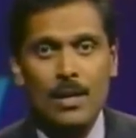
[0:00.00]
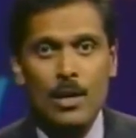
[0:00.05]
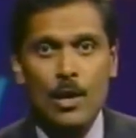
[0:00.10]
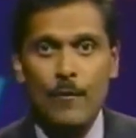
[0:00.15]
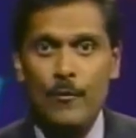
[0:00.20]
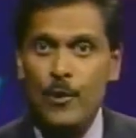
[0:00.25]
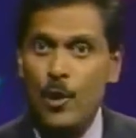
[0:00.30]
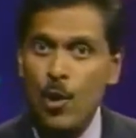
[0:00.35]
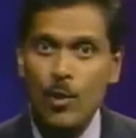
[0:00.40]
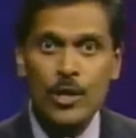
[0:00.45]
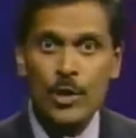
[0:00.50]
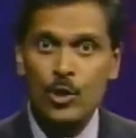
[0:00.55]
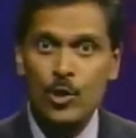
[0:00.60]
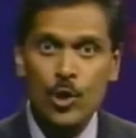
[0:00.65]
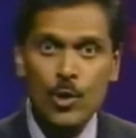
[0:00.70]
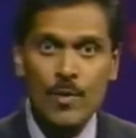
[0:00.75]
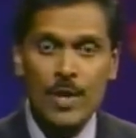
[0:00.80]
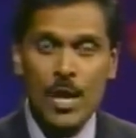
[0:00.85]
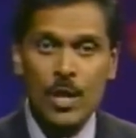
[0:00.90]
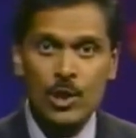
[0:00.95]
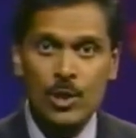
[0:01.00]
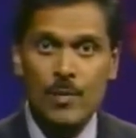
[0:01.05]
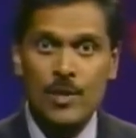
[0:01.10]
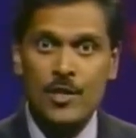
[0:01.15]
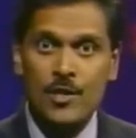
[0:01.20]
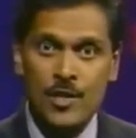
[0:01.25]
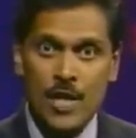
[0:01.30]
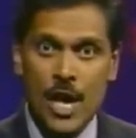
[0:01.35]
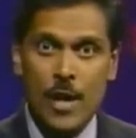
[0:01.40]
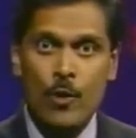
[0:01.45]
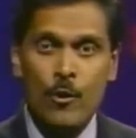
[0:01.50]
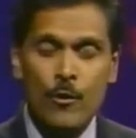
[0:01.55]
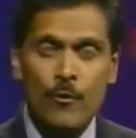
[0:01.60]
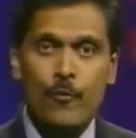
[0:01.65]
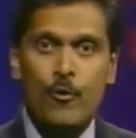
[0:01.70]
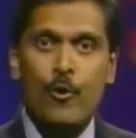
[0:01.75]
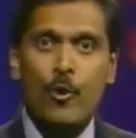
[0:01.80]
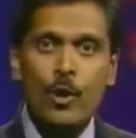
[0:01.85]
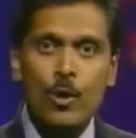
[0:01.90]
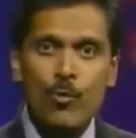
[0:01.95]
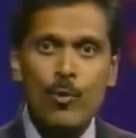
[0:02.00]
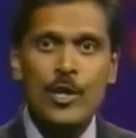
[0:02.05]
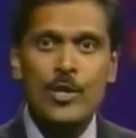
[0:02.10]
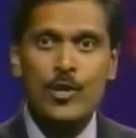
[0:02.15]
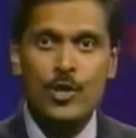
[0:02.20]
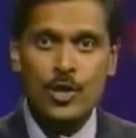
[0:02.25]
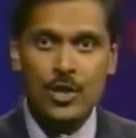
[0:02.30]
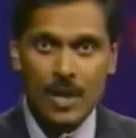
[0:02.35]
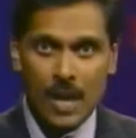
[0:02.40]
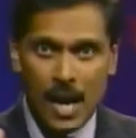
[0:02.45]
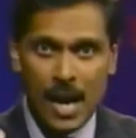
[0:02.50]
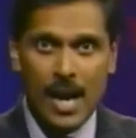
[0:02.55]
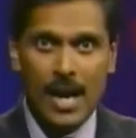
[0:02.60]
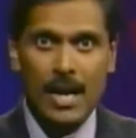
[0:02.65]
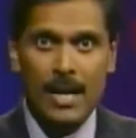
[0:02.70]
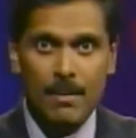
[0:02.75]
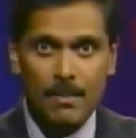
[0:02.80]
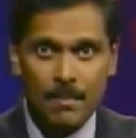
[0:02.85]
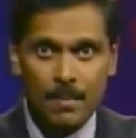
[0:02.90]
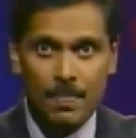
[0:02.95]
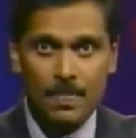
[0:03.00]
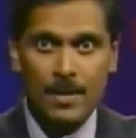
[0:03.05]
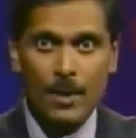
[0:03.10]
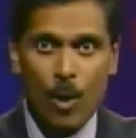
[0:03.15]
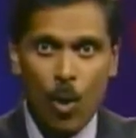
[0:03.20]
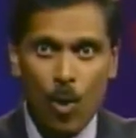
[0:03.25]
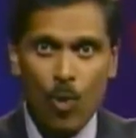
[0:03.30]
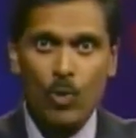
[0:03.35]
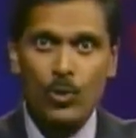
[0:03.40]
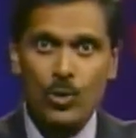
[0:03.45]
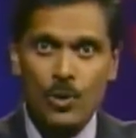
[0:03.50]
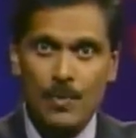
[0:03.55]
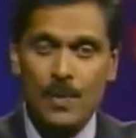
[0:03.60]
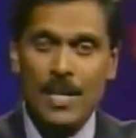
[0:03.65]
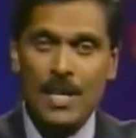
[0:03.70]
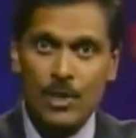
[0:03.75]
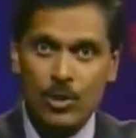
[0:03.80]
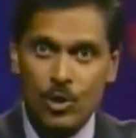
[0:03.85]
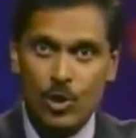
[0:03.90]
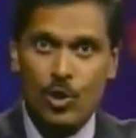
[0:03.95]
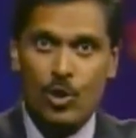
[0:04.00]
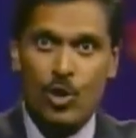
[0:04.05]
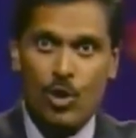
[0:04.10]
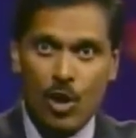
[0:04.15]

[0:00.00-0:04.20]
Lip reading: Now, if you don't assume an ultimate standard of good, which I hold to be as a